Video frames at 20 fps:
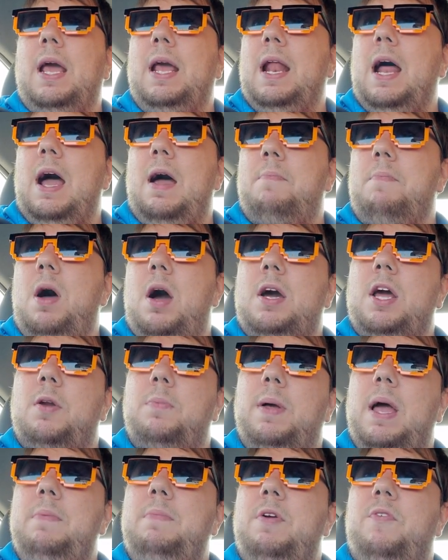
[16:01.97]
And I'm not going to
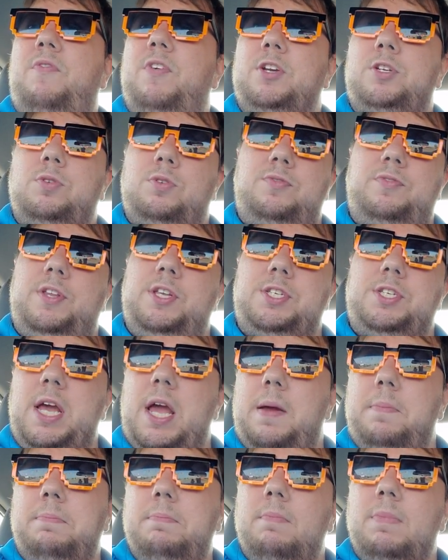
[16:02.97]
blame the officials for this
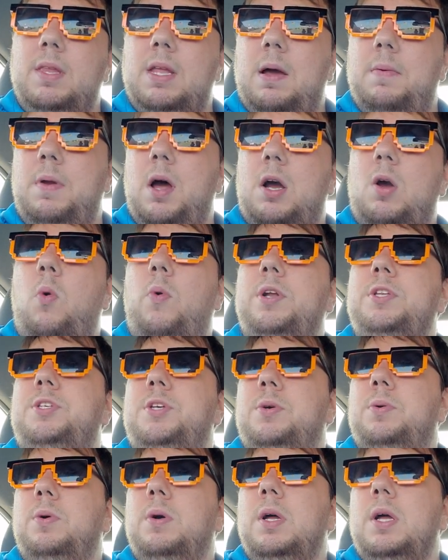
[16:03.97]
game. I'm not going to.